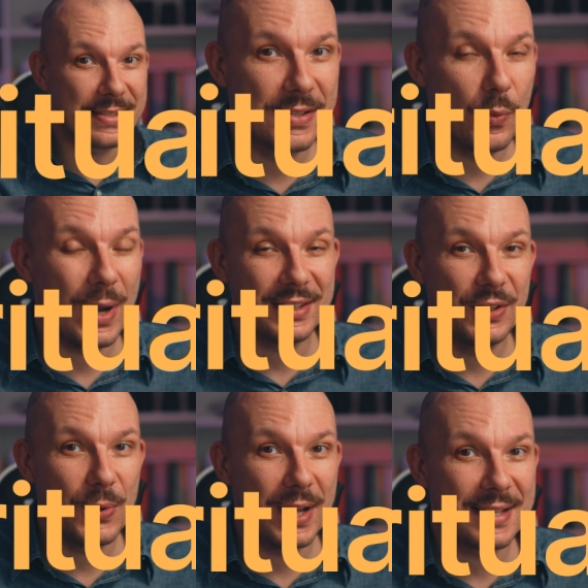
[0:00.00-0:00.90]
so what
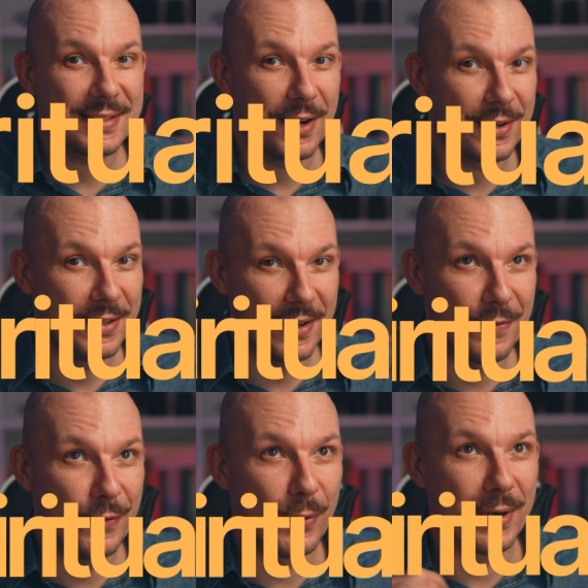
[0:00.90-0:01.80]
yogas are there
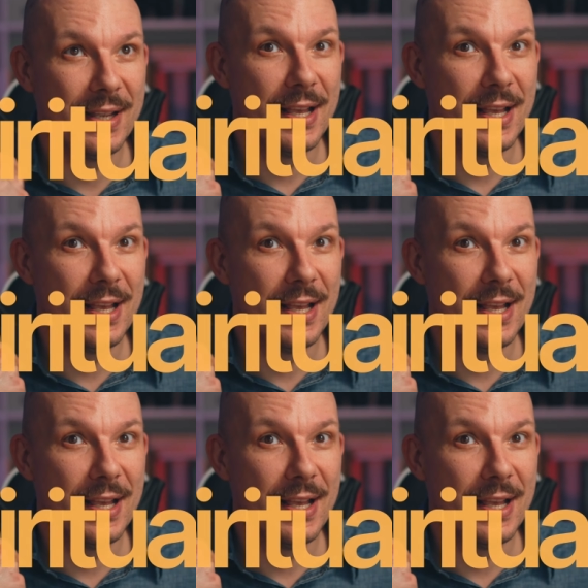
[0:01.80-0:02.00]
for